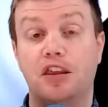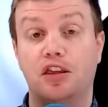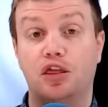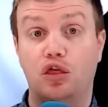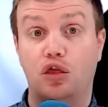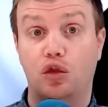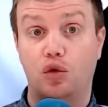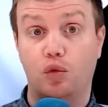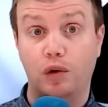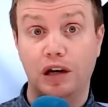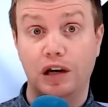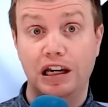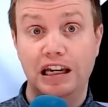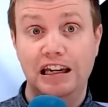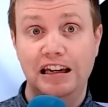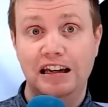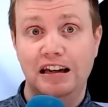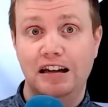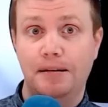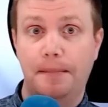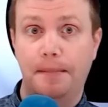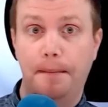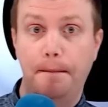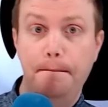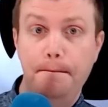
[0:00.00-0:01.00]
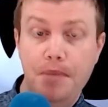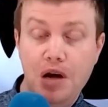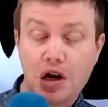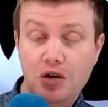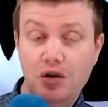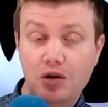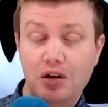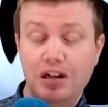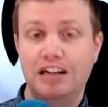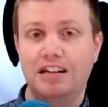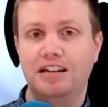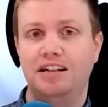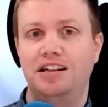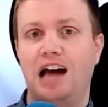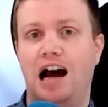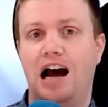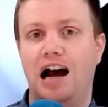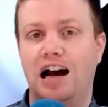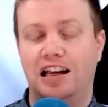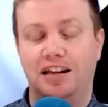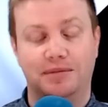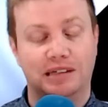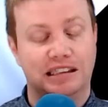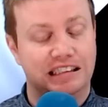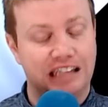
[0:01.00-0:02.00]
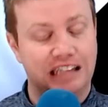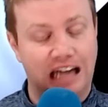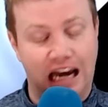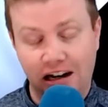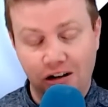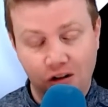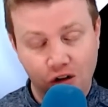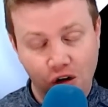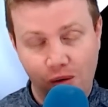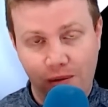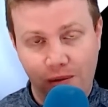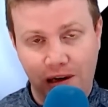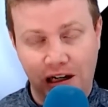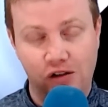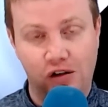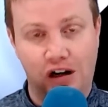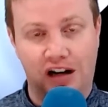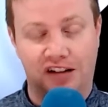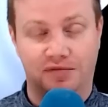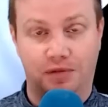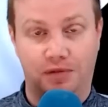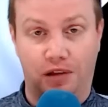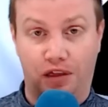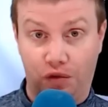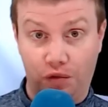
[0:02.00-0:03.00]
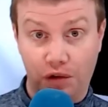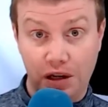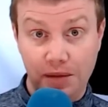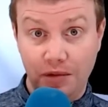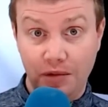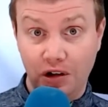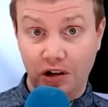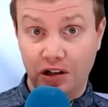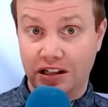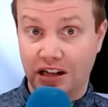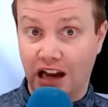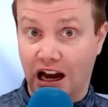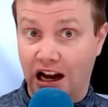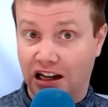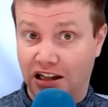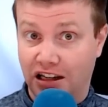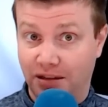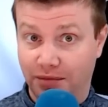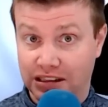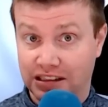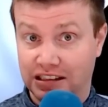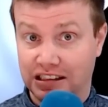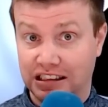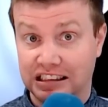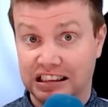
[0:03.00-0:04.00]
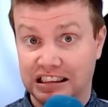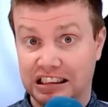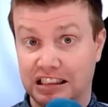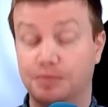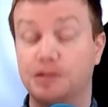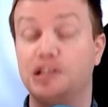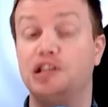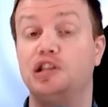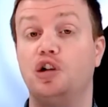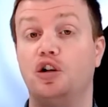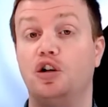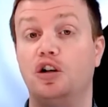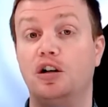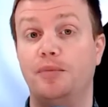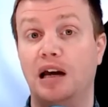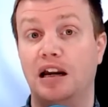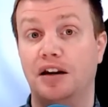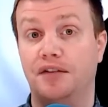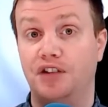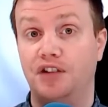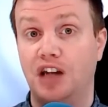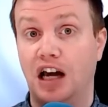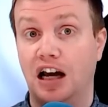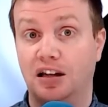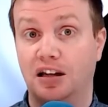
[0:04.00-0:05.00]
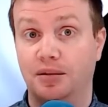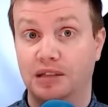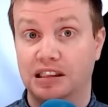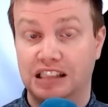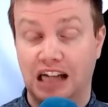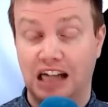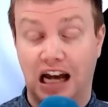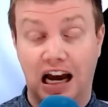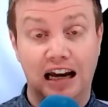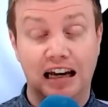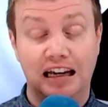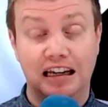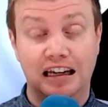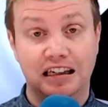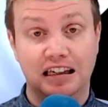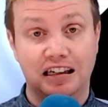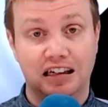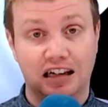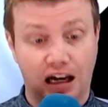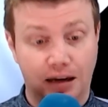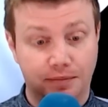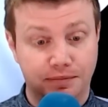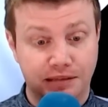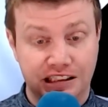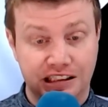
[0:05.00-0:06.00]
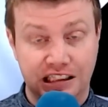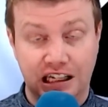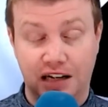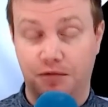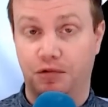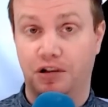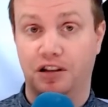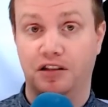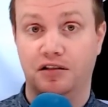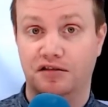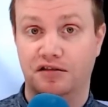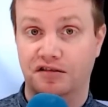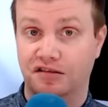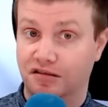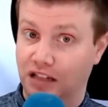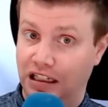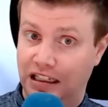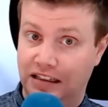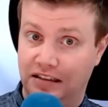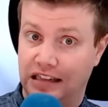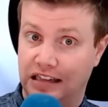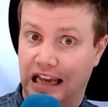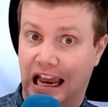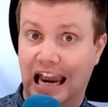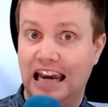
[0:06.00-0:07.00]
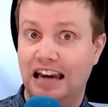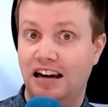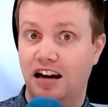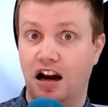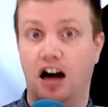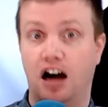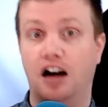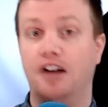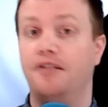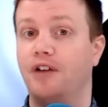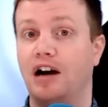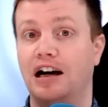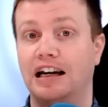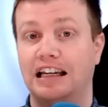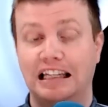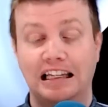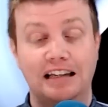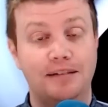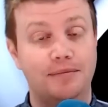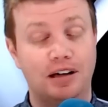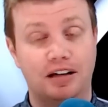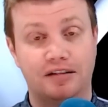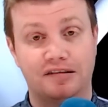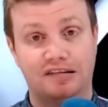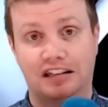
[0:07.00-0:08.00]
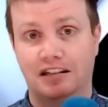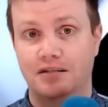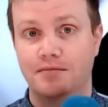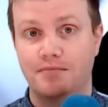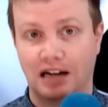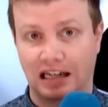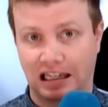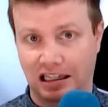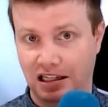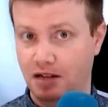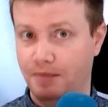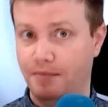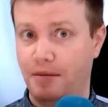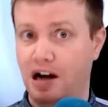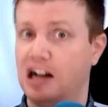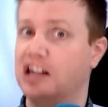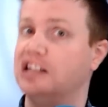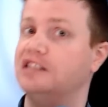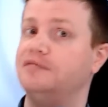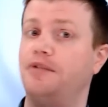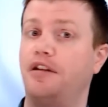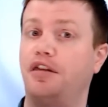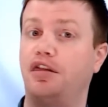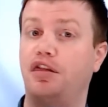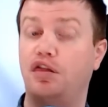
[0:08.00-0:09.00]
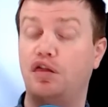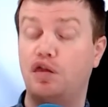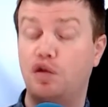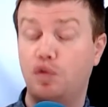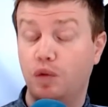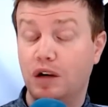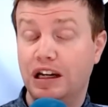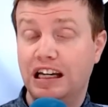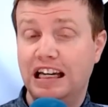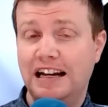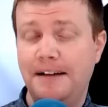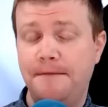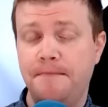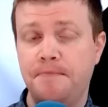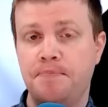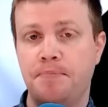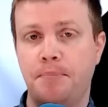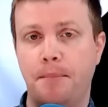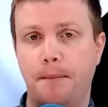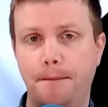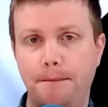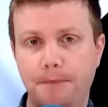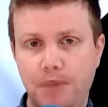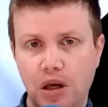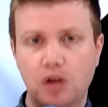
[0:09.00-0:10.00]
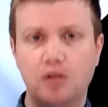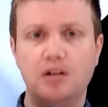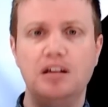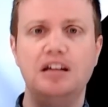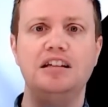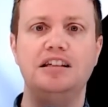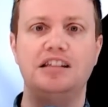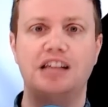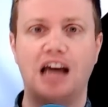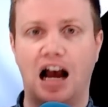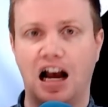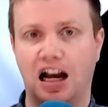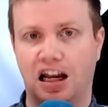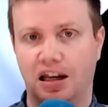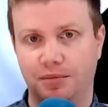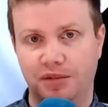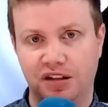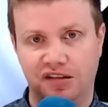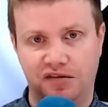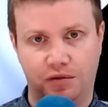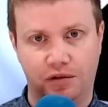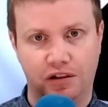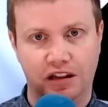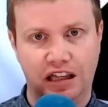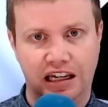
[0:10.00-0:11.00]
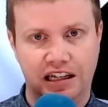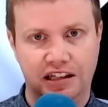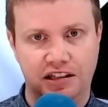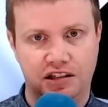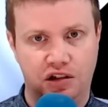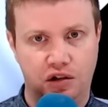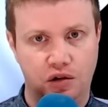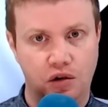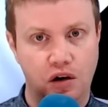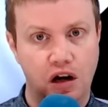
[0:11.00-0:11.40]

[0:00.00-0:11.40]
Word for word: 3 million documents. I don't know about you guys, but 3 million documents is an absurd amount of documents. I get upset when there's like eight unread emails in my inbox, but 3 million documents related to